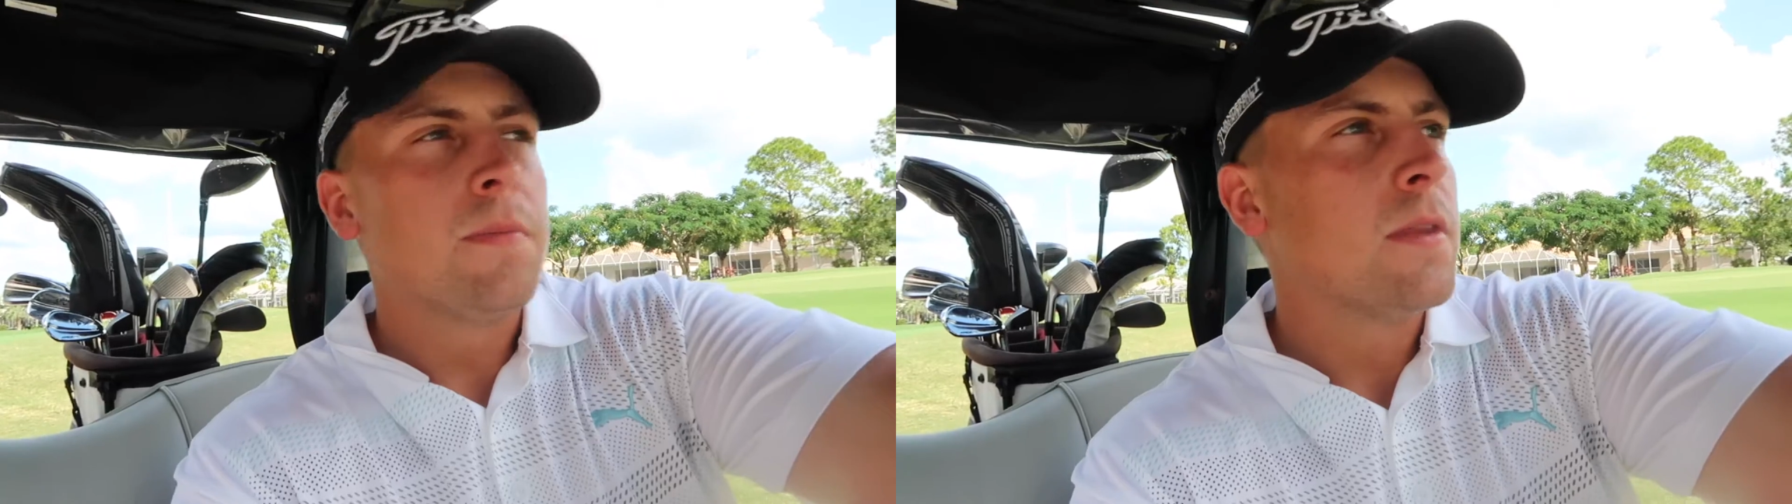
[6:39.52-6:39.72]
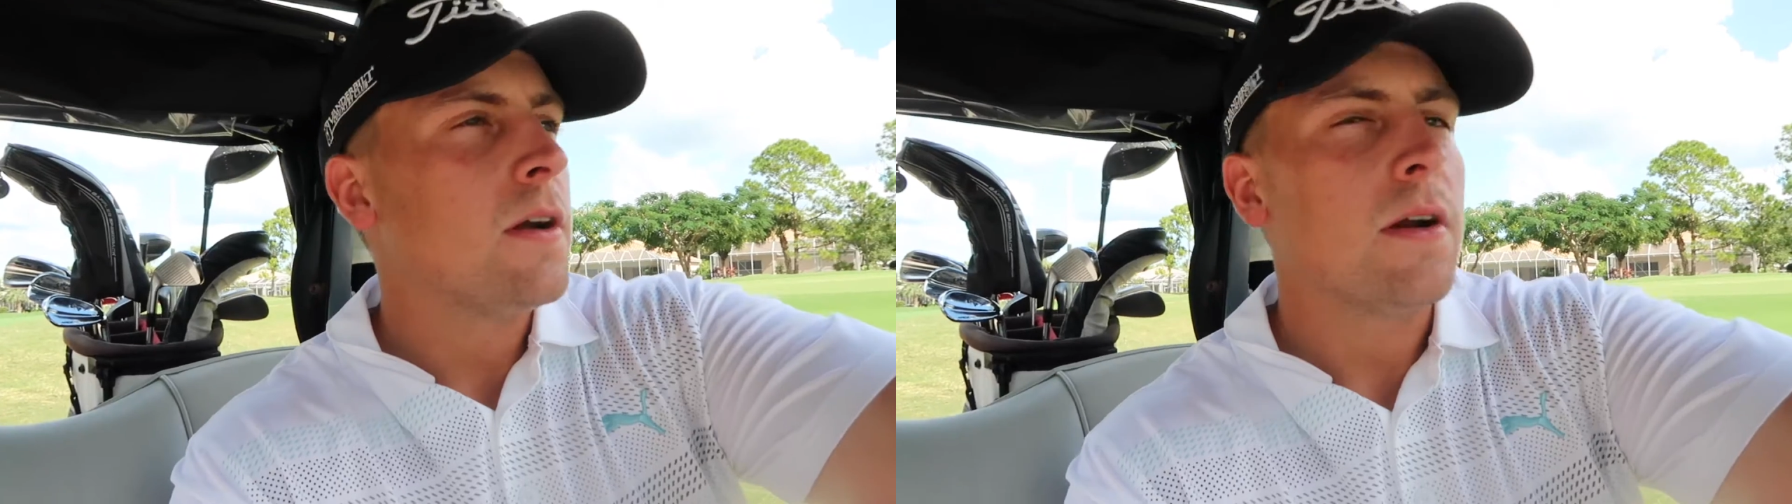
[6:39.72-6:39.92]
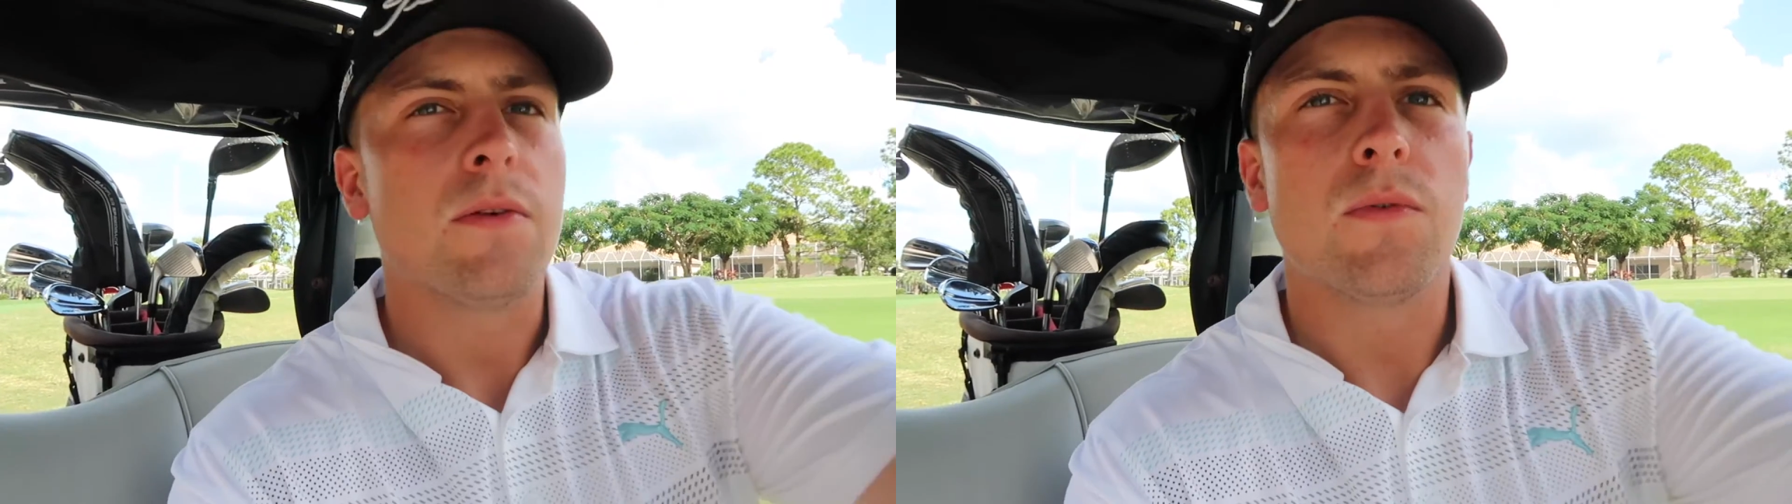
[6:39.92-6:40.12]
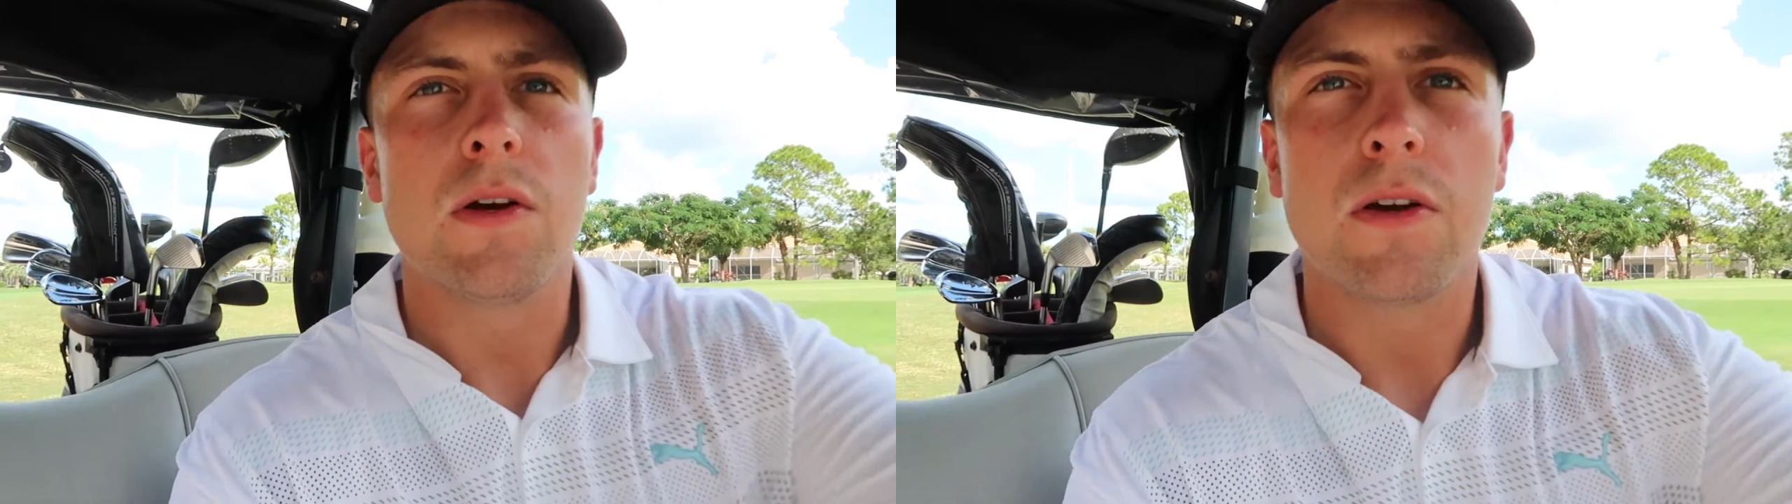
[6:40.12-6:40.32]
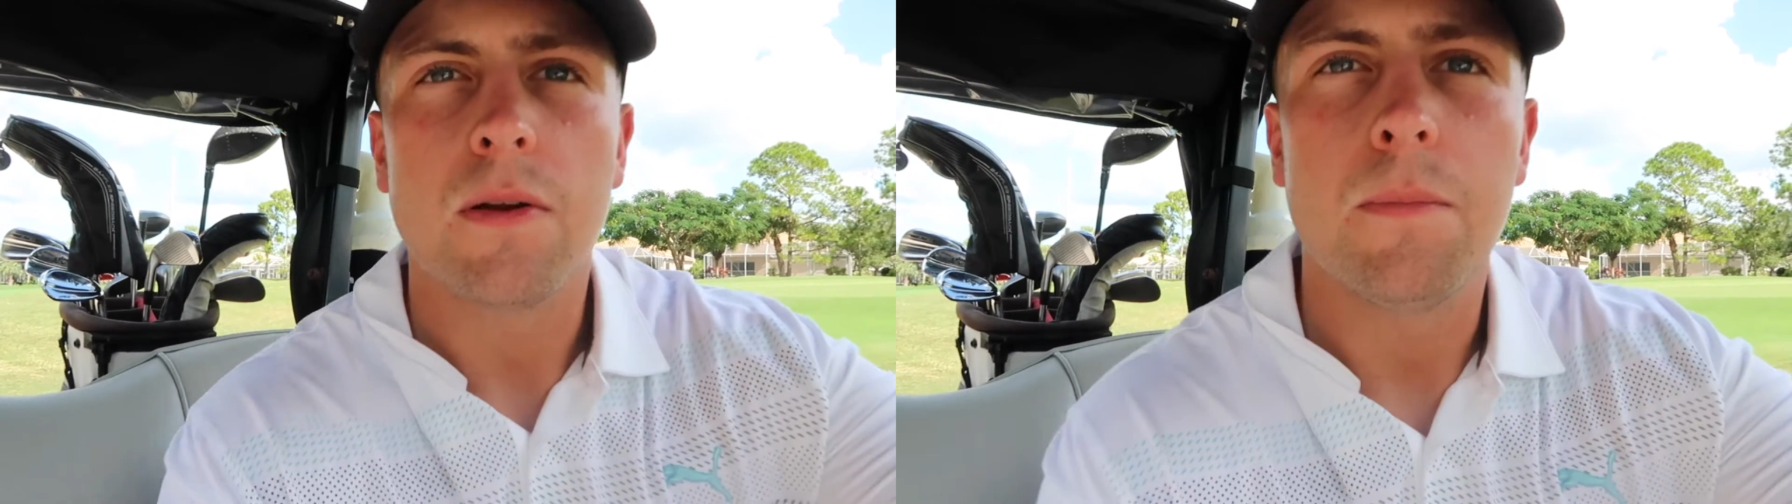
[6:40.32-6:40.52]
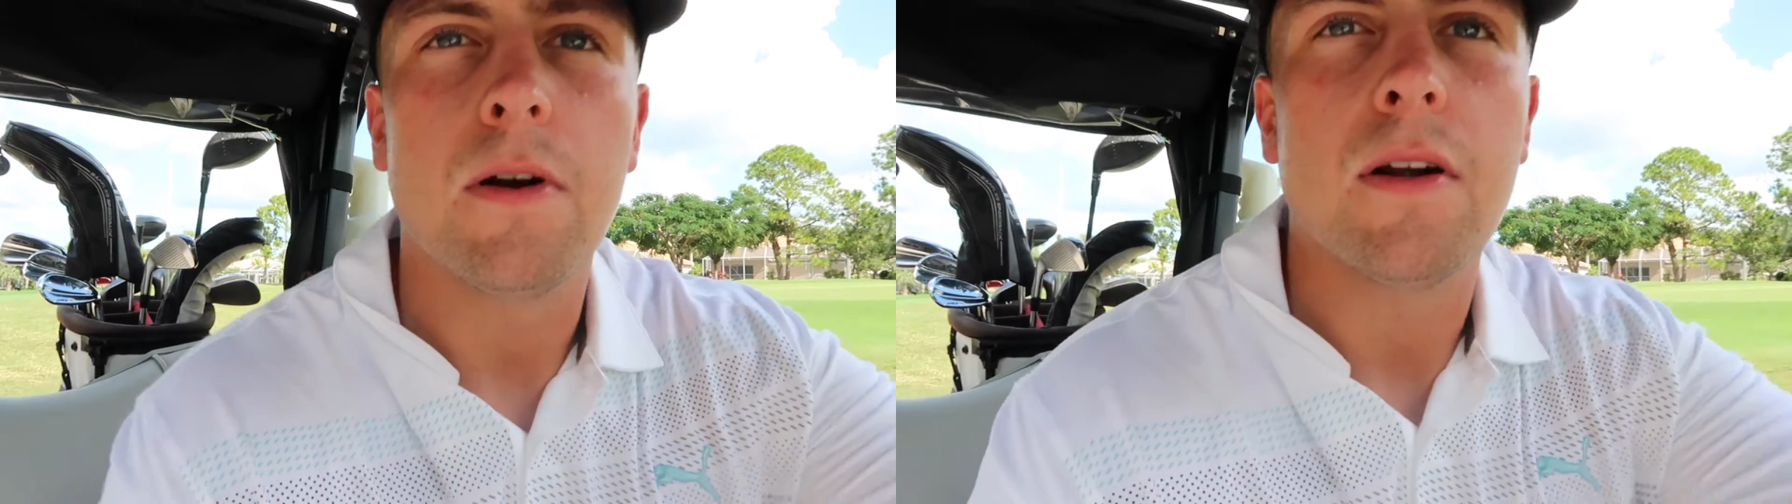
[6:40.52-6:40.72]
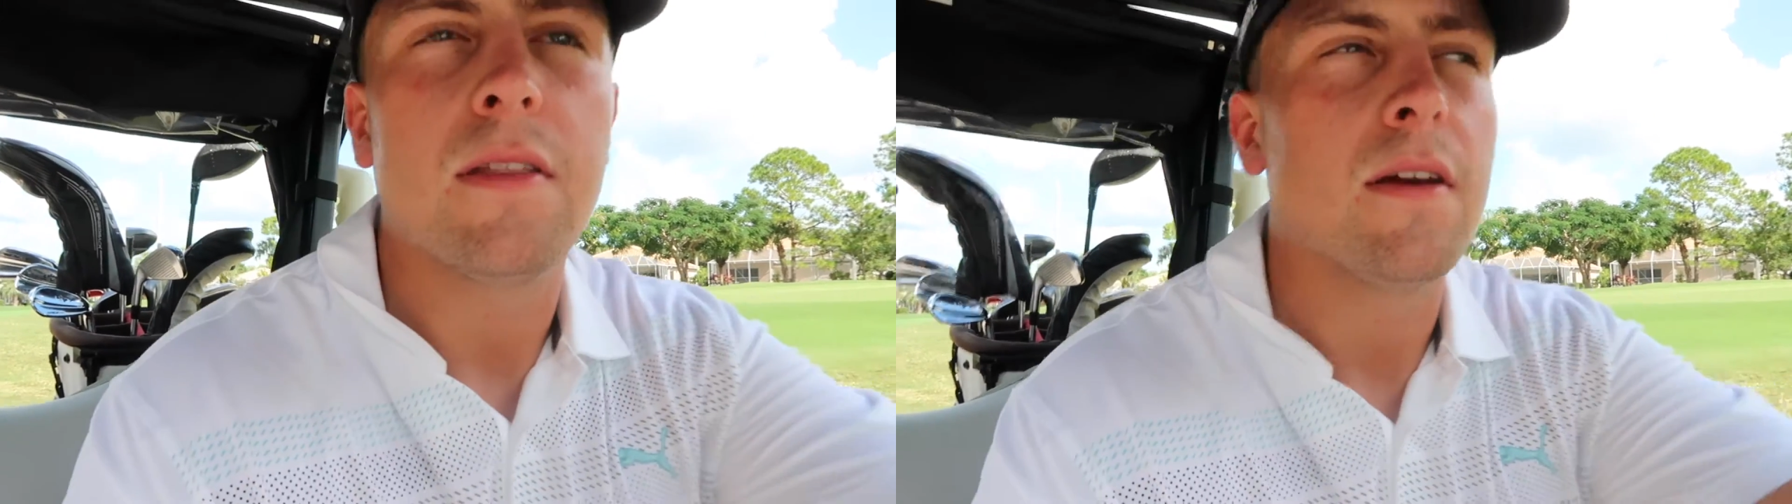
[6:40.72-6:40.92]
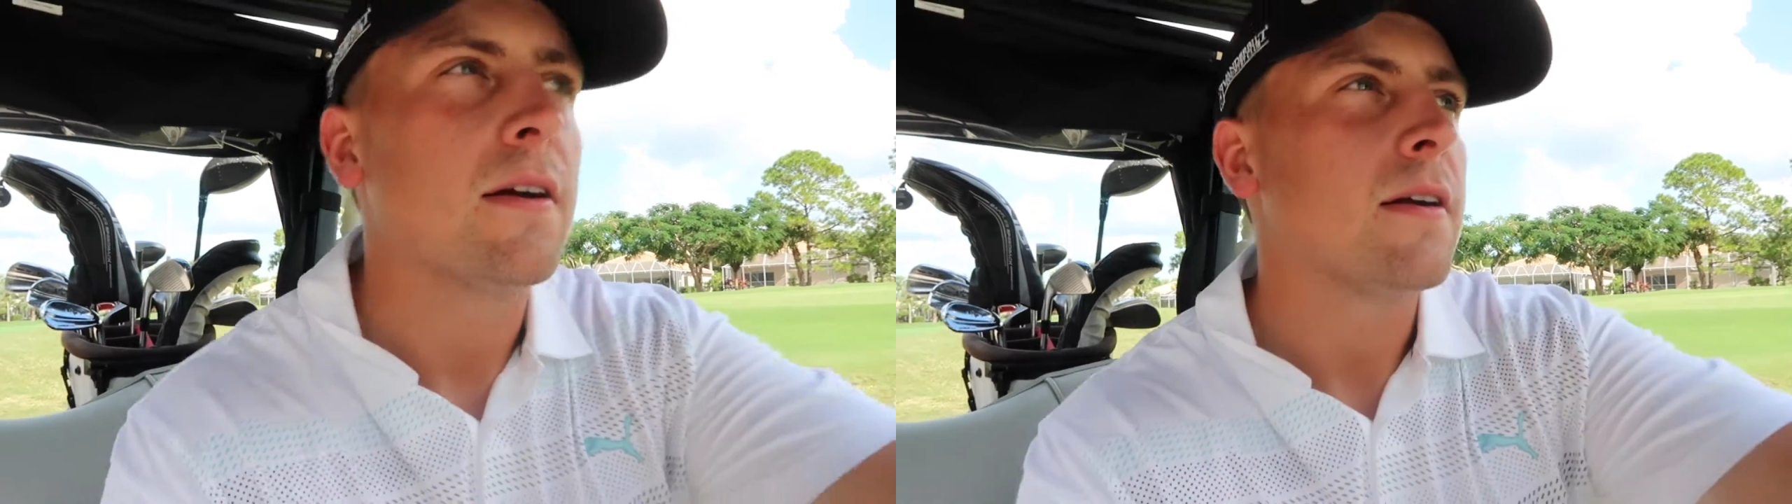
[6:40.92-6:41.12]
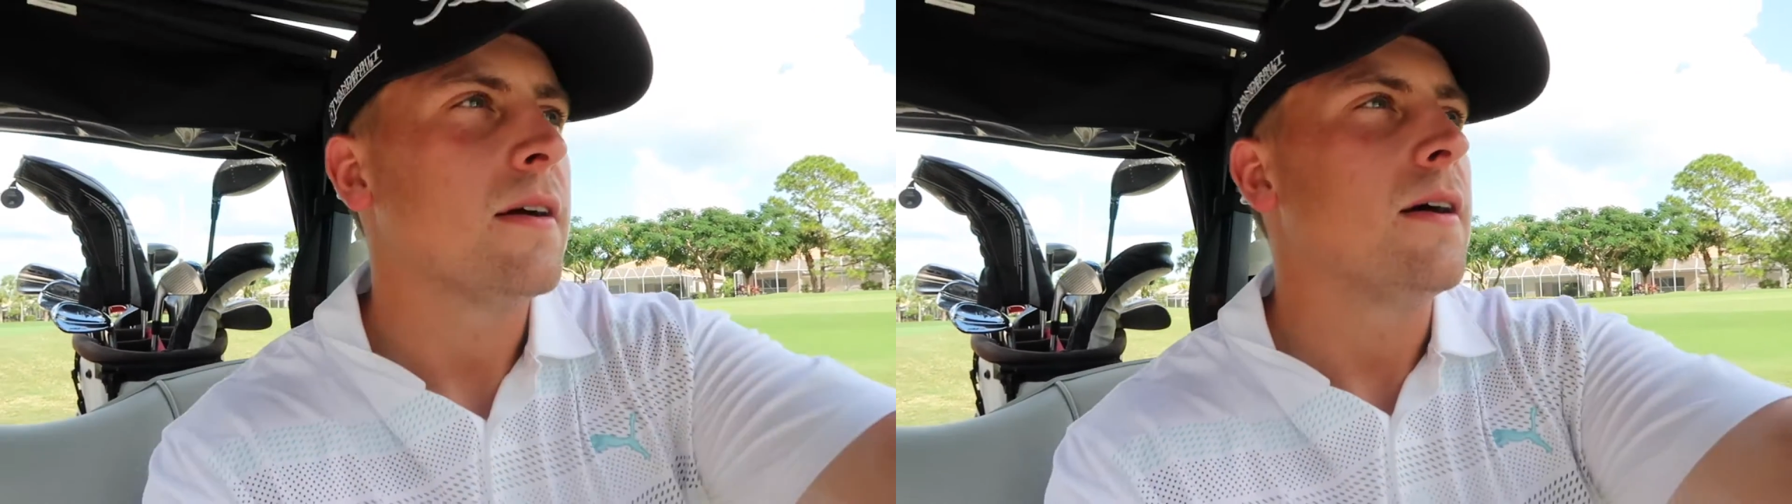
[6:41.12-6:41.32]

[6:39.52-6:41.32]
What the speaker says: Alright, real good birdie there.